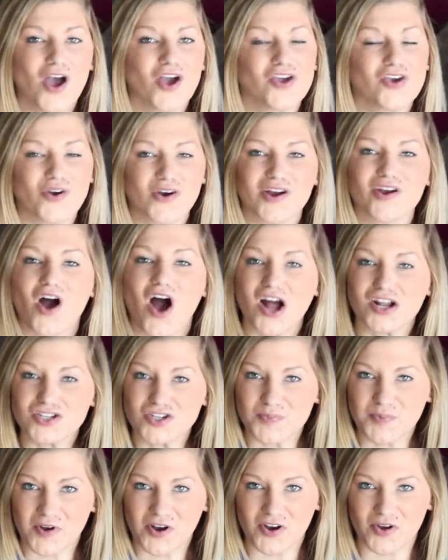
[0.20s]
You're an
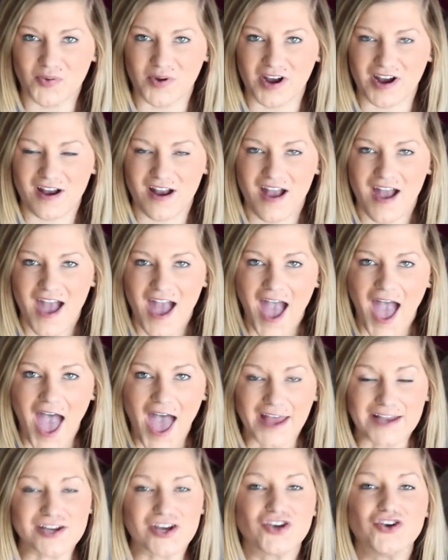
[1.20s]
entrepreneur
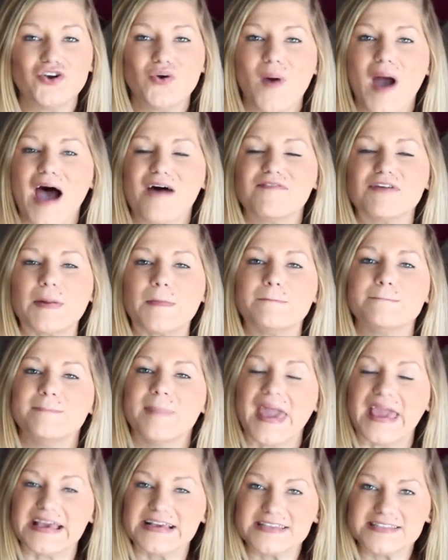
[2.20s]
and you have an
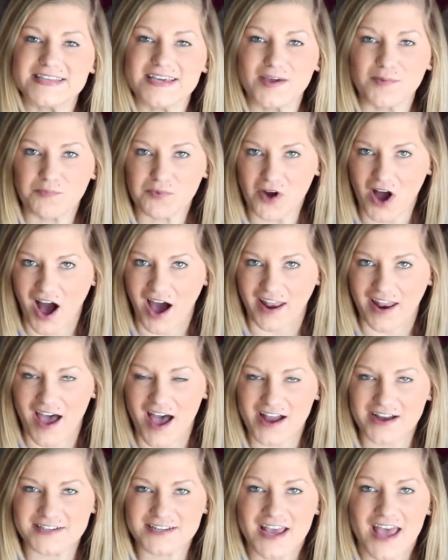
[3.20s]
amazing
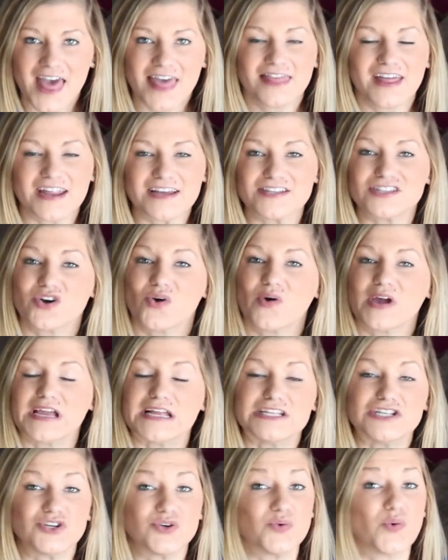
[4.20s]
product that is
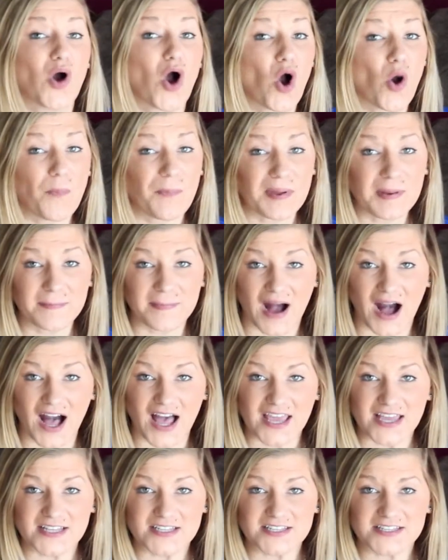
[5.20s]
going to open
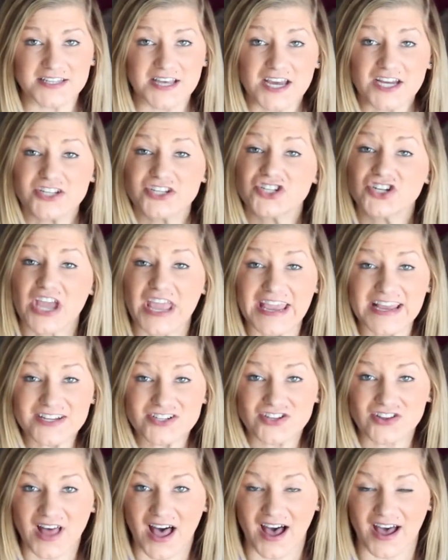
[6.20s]
minds,
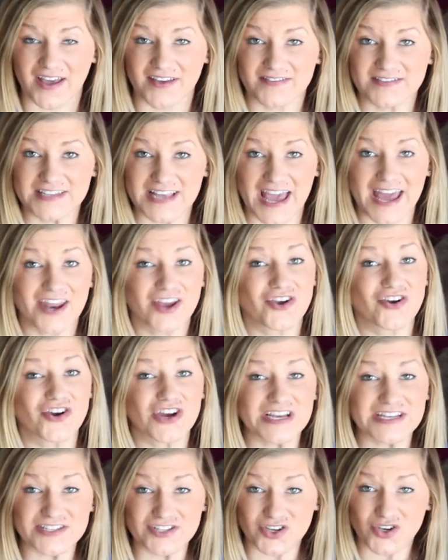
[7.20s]
change lives, and
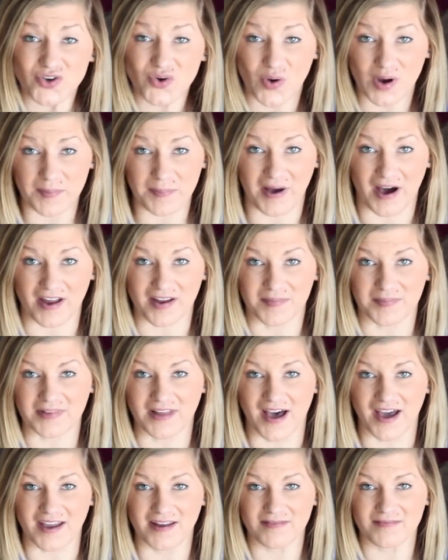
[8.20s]
increase your bottom
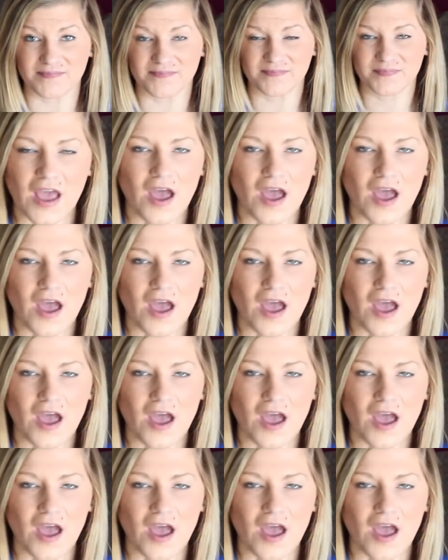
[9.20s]
line.